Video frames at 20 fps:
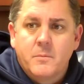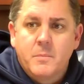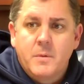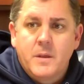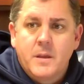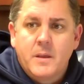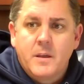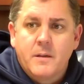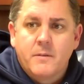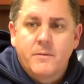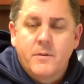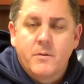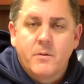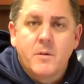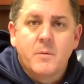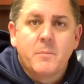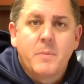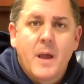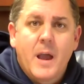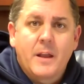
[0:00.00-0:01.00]
to be uh,
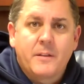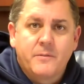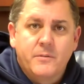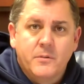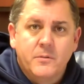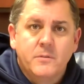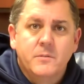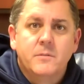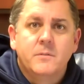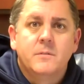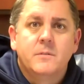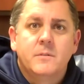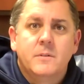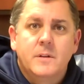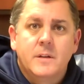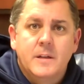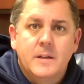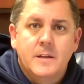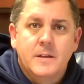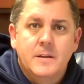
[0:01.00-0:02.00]
very impactful
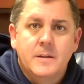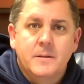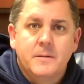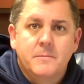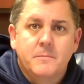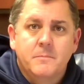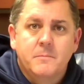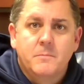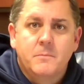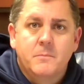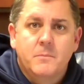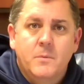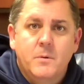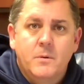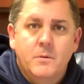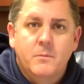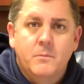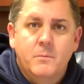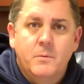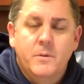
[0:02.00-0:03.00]
um,
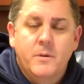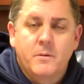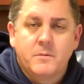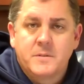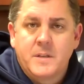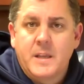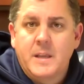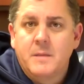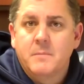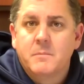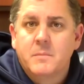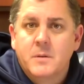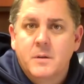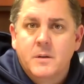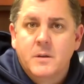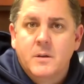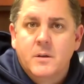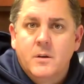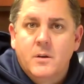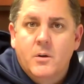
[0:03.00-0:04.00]
with our team
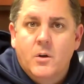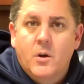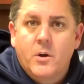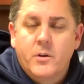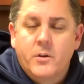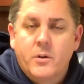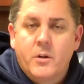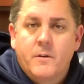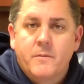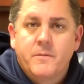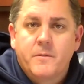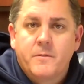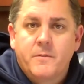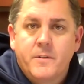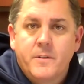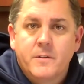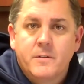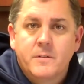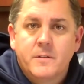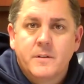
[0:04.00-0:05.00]
on and off the
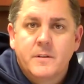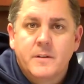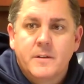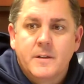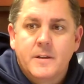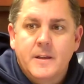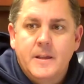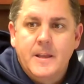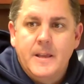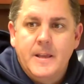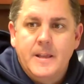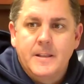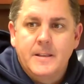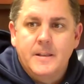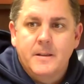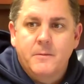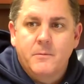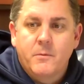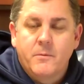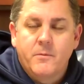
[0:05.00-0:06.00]
field. And
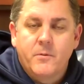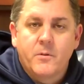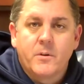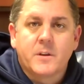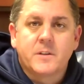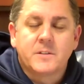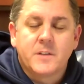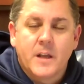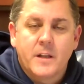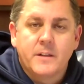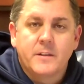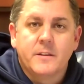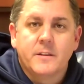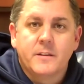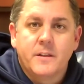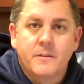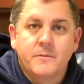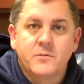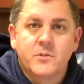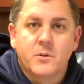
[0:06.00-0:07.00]
uh, we're very excited that
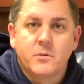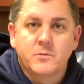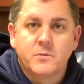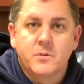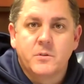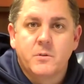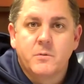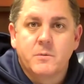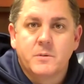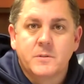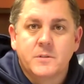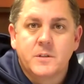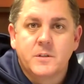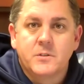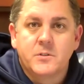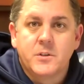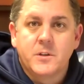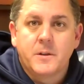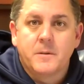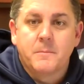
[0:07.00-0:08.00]
they've chosen
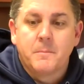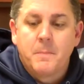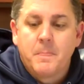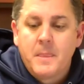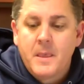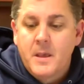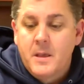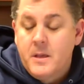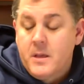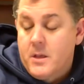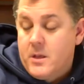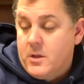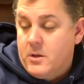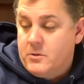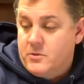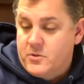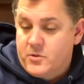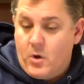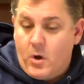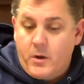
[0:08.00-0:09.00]
UNCG. You
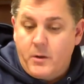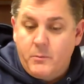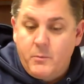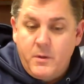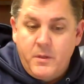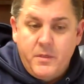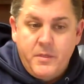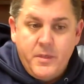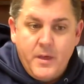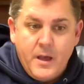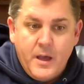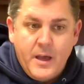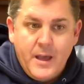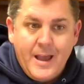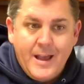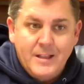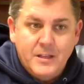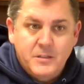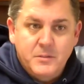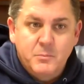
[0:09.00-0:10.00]
know, starting with uh,
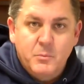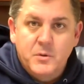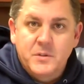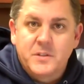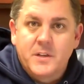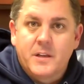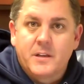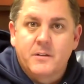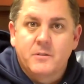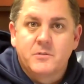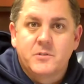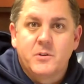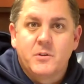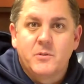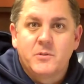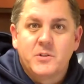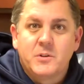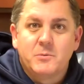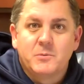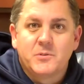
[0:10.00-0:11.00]
Alex Moisenko, she,
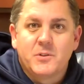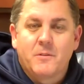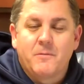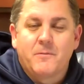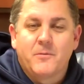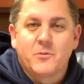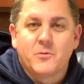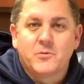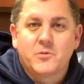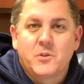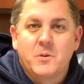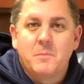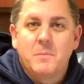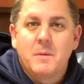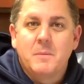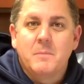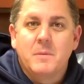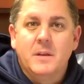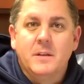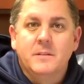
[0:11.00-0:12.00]
she was our first
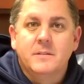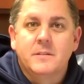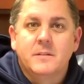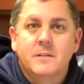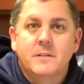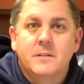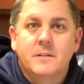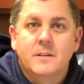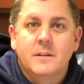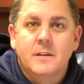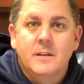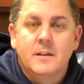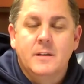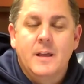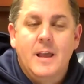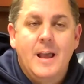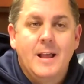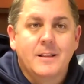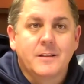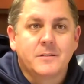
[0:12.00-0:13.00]
commitment. Uh,
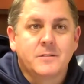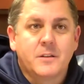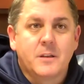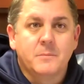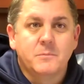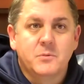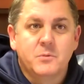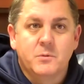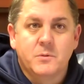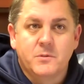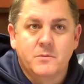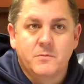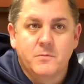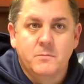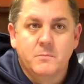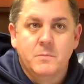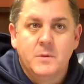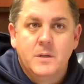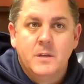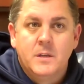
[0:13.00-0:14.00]
Alex comes to us
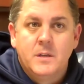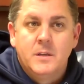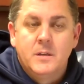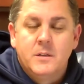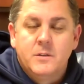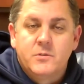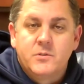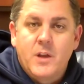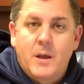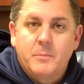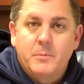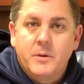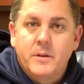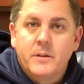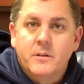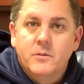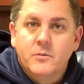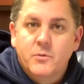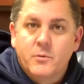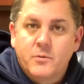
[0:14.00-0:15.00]
from Chapel
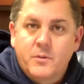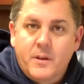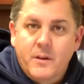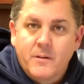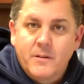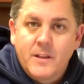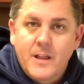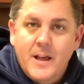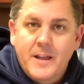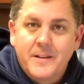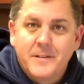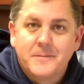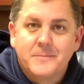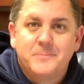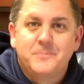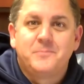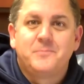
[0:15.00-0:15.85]
Hill, North Carolina.